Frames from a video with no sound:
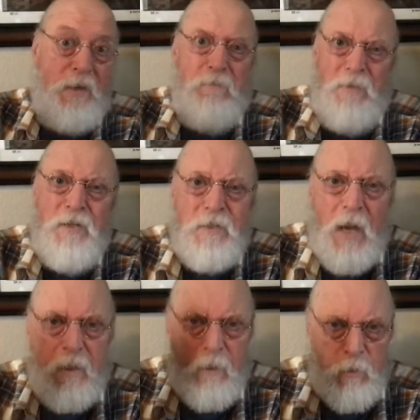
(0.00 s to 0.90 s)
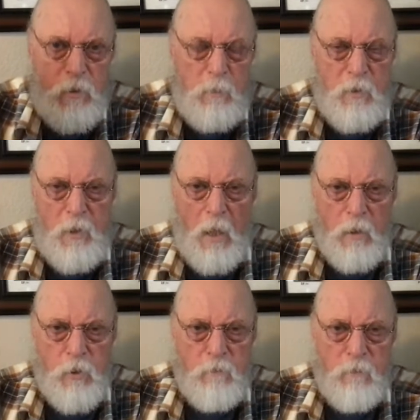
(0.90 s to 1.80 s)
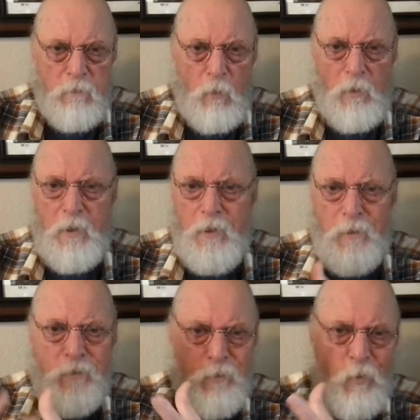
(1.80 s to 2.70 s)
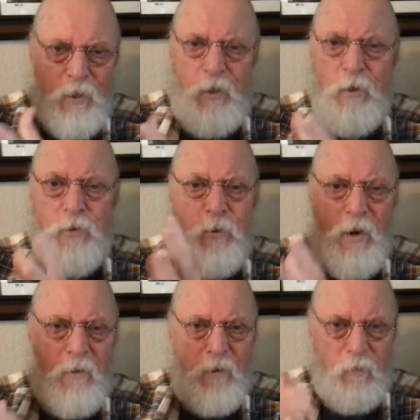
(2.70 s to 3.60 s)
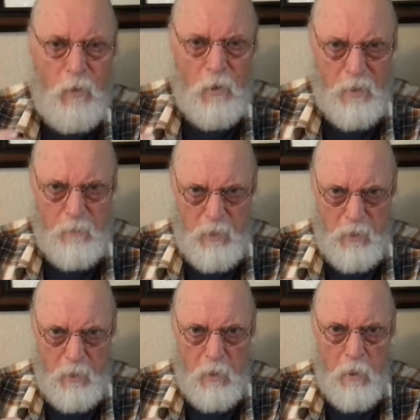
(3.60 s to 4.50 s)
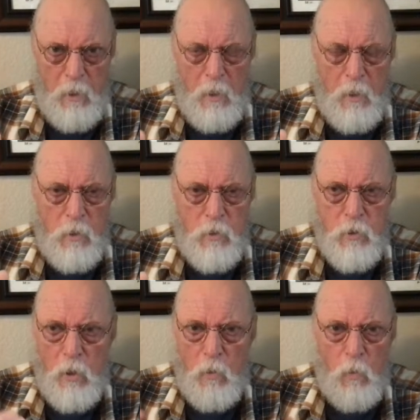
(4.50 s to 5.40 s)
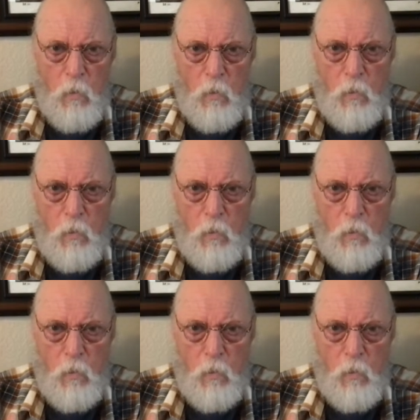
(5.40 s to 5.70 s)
They've misdiagnosed the pathology for 40 years or 20 years or however long they've been here. So